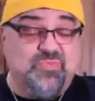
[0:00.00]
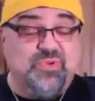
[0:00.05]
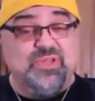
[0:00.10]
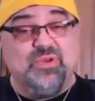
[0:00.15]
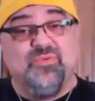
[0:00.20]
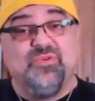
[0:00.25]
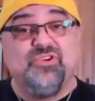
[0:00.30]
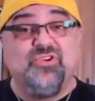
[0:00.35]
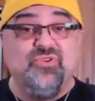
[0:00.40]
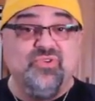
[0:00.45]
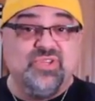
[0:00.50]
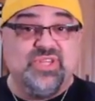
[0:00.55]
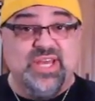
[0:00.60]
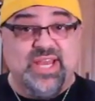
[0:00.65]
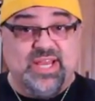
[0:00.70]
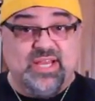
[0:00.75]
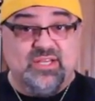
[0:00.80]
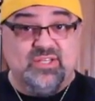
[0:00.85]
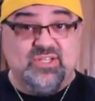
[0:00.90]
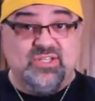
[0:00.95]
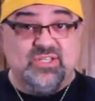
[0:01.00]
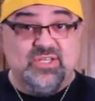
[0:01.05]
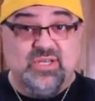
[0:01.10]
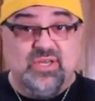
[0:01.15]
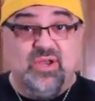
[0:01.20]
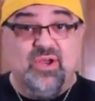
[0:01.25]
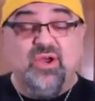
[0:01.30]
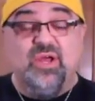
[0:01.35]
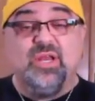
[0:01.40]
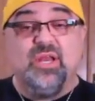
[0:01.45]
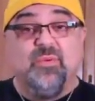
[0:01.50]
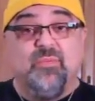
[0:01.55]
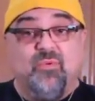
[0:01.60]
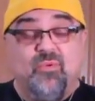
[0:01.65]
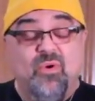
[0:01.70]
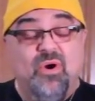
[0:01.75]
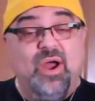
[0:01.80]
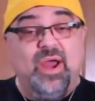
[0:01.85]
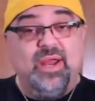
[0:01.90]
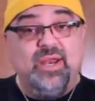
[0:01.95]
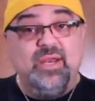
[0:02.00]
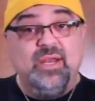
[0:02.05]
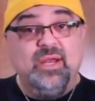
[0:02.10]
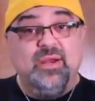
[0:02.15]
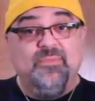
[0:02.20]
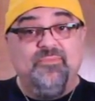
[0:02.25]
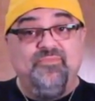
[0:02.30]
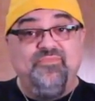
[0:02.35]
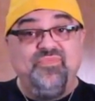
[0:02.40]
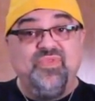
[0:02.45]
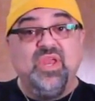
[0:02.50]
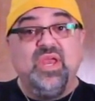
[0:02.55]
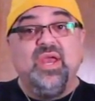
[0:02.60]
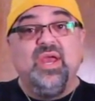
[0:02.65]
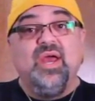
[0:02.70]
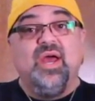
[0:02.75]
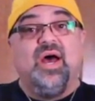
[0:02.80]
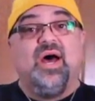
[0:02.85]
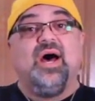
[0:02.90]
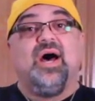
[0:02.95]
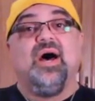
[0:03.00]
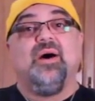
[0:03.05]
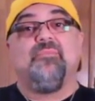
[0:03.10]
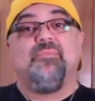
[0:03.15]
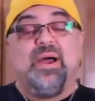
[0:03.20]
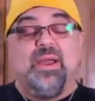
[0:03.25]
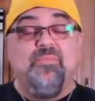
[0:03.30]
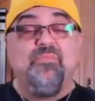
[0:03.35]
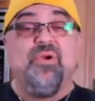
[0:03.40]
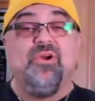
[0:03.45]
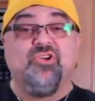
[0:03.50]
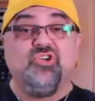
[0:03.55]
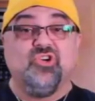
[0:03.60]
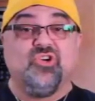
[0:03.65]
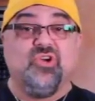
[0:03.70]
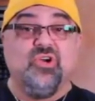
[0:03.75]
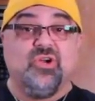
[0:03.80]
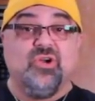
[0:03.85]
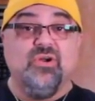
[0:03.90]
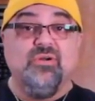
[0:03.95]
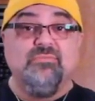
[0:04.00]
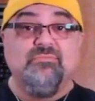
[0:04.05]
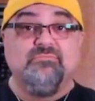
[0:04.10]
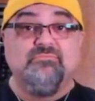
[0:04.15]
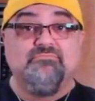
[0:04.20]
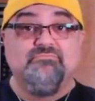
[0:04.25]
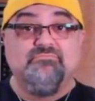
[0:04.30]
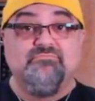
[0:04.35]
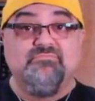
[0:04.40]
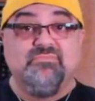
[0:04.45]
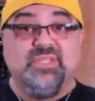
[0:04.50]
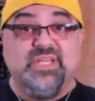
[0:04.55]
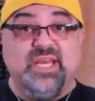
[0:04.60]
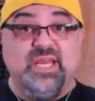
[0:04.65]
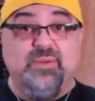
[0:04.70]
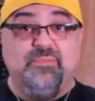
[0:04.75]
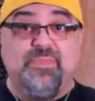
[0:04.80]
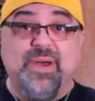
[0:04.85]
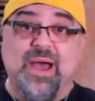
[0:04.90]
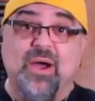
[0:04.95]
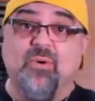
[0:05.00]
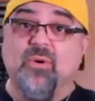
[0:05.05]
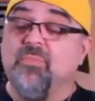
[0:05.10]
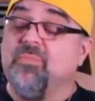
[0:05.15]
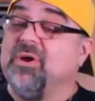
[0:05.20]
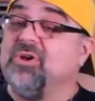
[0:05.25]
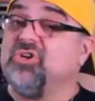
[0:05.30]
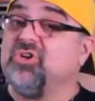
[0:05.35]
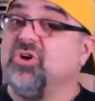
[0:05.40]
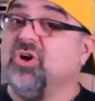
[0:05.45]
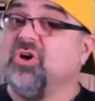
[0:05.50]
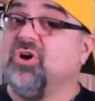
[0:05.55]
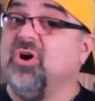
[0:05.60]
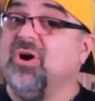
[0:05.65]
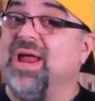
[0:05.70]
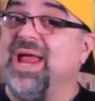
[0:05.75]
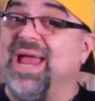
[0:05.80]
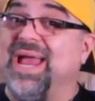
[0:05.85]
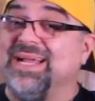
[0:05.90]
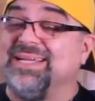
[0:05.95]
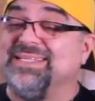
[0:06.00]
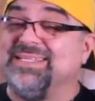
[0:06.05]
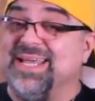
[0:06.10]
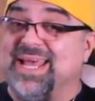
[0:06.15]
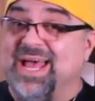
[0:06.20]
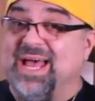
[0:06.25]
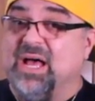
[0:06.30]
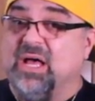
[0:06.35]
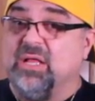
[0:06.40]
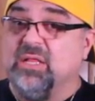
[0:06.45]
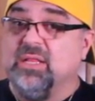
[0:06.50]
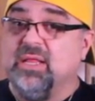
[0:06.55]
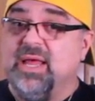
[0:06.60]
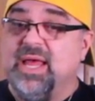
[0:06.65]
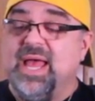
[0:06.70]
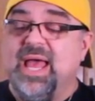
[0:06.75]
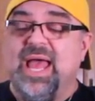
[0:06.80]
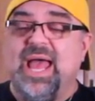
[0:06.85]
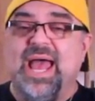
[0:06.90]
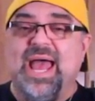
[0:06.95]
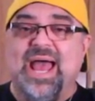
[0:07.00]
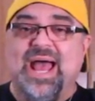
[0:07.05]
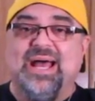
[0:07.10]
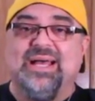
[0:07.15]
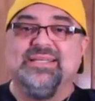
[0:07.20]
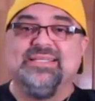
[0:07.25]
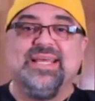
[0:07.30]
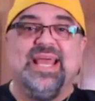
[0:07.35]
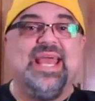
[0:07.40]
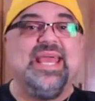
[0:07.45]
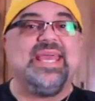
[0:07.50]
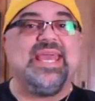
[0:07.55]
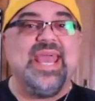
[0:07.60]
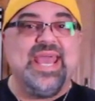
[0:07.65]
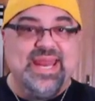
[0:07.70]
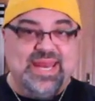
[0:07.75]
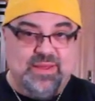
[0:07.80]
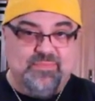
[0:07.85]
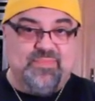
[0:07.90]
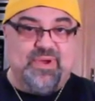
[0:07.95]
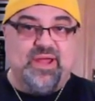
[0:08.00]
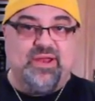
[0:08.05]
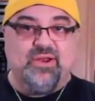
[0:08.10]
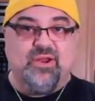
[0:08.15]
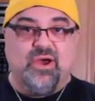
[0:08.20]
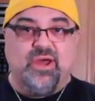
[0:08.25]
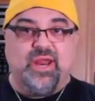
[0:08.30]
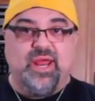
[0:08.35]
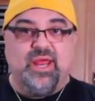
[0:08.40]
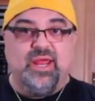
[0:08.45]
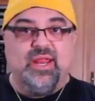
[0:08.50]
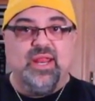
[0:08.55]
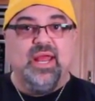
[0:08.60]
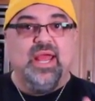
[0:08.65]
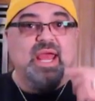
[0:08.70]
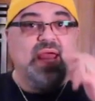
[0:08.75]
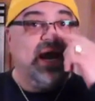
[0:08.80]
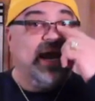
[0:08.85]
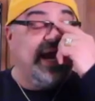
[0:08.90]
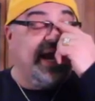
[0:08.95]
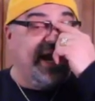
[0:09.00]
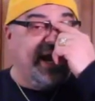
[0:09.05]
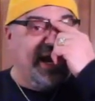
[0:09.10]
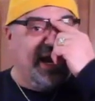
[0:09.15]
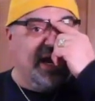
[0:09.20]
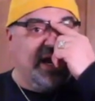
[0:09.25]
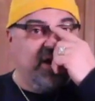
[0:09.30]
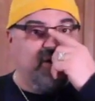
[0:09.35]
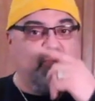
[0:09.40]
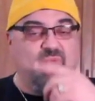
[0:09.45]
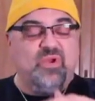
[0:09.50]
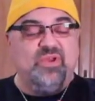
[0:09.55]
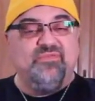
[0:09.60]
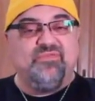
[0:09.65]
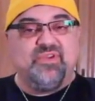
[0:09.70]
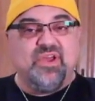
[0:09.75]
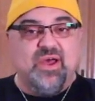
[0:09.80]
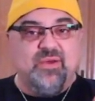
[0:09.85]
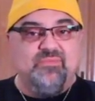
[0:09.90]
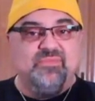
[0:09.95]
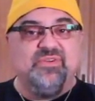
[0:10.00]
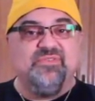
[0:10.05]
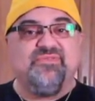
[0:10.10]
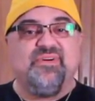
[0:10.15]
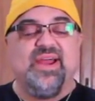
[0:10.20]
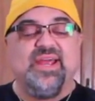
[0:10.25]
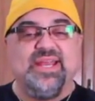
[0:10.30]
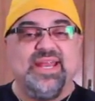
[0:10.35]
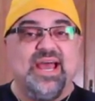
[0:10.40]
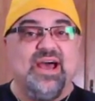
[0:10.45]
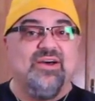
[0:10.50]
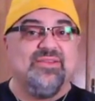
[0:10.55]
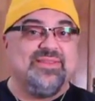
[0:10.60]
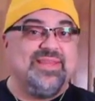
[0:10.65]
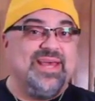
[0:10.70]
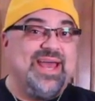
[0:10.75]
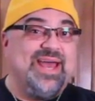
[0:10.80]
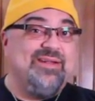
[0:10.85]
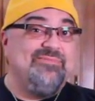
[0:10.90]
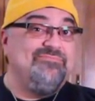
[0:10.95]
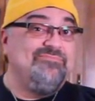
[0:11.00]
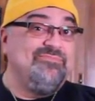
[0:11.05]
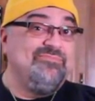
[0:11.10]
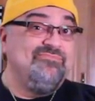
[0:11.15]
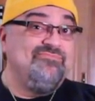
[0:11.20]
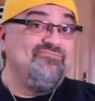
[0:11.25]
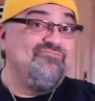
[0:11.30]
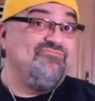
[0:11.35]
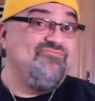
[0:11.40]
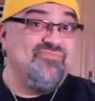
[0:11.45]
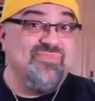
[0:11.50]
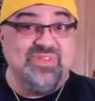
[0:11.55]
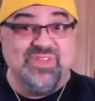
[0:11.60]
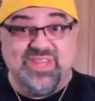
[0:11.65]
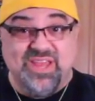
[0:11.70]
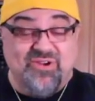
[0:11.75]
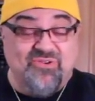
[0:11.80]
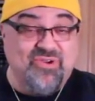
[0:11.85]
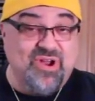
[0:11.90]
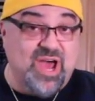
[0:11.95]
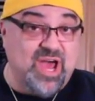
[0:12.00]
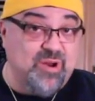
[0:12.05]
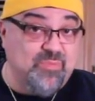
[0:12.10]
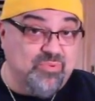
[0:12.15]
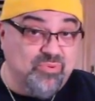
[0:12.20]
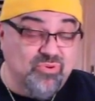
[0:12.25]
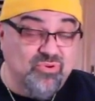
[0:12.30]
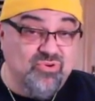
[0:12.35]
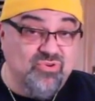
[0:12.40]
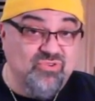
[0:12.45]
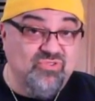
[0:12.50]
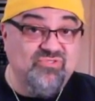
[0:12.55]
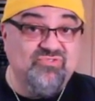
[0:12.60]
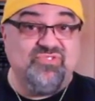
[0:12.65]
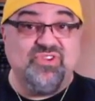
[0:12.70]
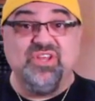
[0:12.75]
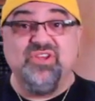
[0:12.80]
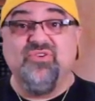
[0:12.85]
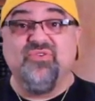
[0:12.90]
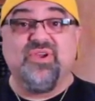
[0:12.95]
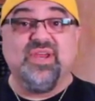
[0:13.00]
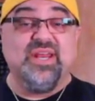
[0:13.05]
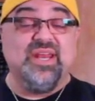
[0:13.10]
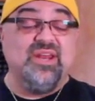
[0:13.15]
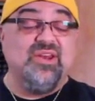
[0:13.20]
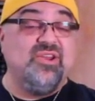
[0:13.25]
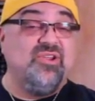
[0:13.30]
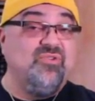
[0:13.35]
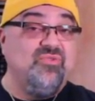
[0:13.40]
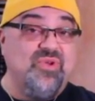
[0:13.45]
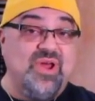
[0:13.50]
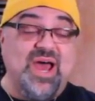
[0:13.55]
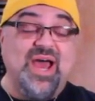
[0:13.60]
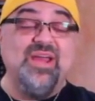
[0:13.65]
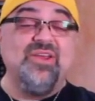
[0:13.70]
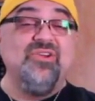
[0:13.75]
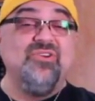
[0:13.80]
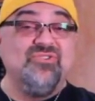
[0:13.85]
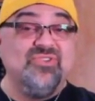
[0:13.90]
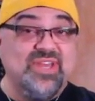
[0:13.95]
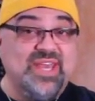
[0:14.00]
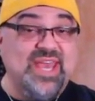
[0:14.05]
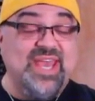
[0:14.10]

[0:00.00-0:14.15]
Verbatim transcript: but there were two things. Number one, uh, my pressure cooker, the Power Pressure Cooker XL, has a canning button on it. And we've come to find out that they're not approved. You can do not use a